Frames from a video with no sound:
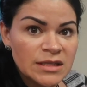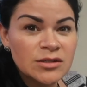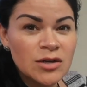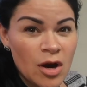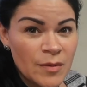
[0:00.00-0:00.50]

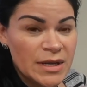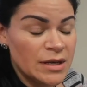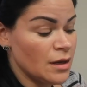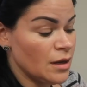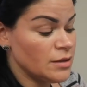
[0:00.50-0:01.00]
It's
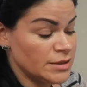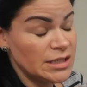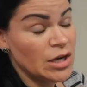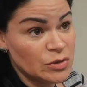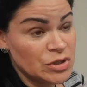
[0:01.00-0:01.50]
carbon
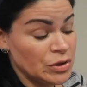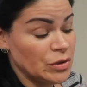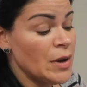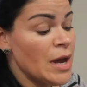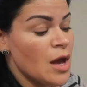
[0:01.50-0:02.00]

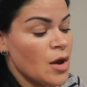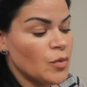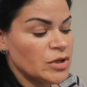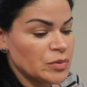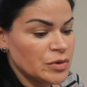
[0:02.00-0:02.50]
CO2,
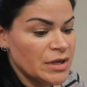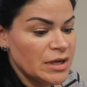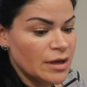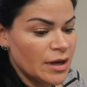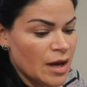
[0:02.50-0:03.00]
which will
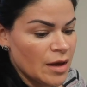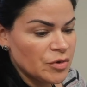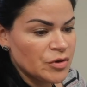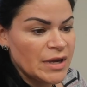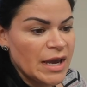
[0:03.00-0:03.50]
then
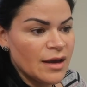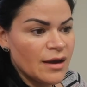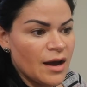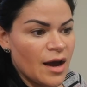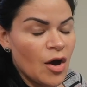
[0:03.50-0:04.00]

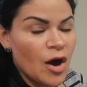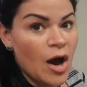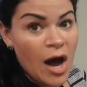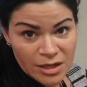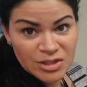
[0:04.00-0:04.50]
create
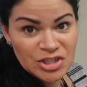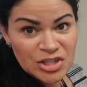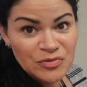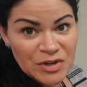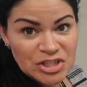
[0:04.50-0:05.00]

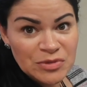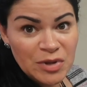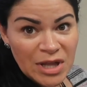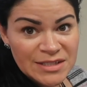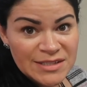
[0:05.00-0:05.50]
oxygen-rich
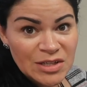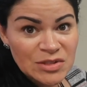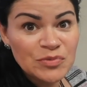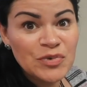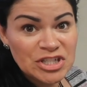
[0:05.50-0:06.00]
blood
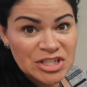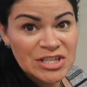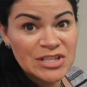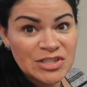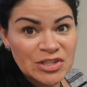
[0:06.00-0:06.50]
cells rushing
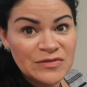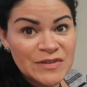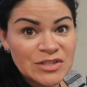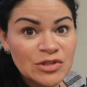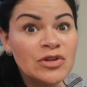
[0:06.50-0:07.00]
to the
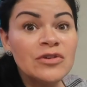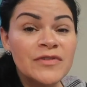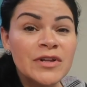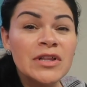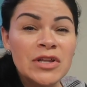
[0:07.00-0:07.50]
surface. So you'll
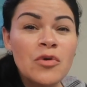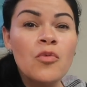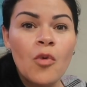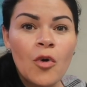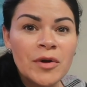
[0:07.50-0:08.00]
feel a
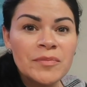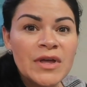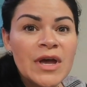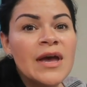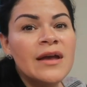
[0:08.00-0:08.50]
little
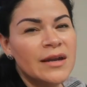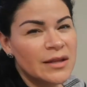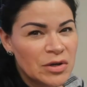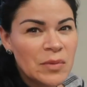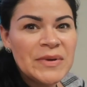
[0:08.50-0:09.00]
warmth, get
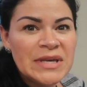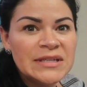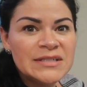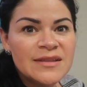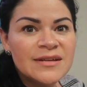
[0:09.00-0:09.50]
a little
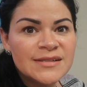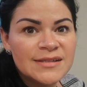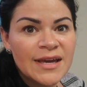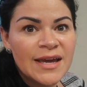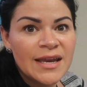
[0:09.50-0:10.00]
pink to the
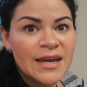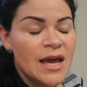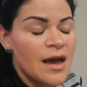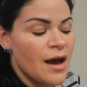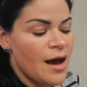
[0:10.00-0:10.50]

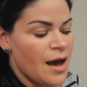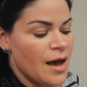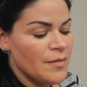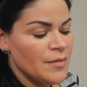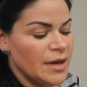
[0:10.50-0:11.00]

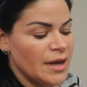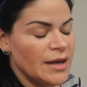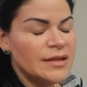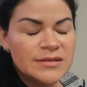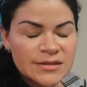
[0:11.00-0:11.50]
skin.
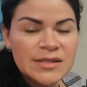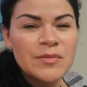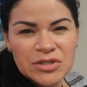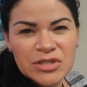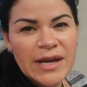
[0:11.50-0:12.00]
It's
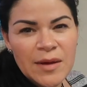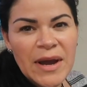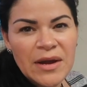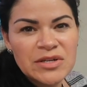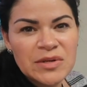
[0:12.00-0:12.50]
similar to like
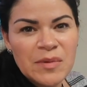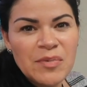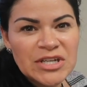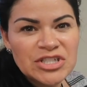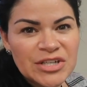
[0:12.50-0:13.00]

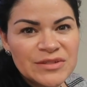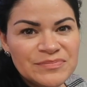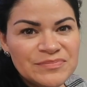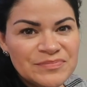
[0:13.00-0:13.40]
microdermabrasion.